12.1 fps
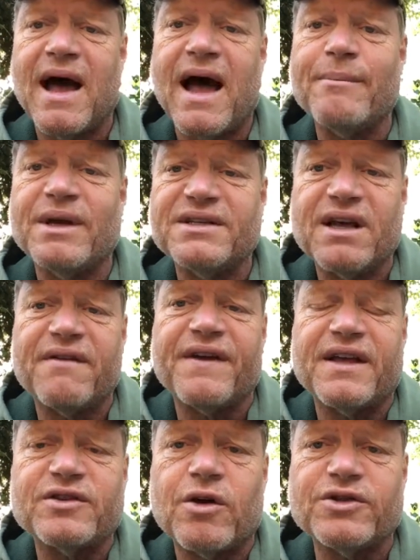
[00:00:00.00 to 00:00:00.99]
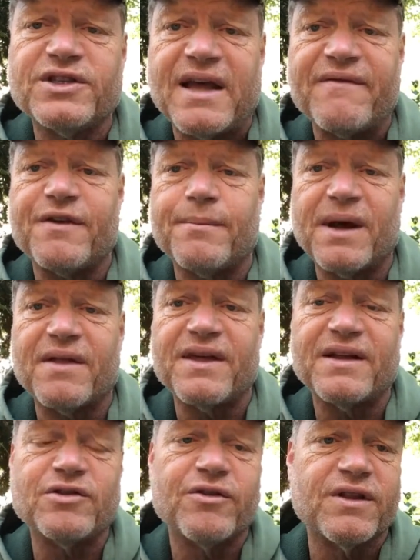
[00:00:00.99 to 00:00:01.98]
I myself asked Coach Tedford about
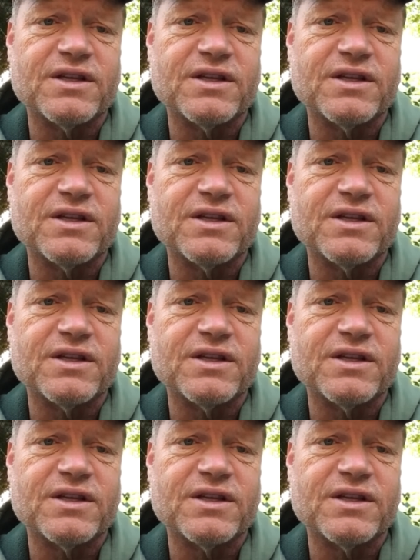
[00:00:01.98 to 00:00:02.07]
that during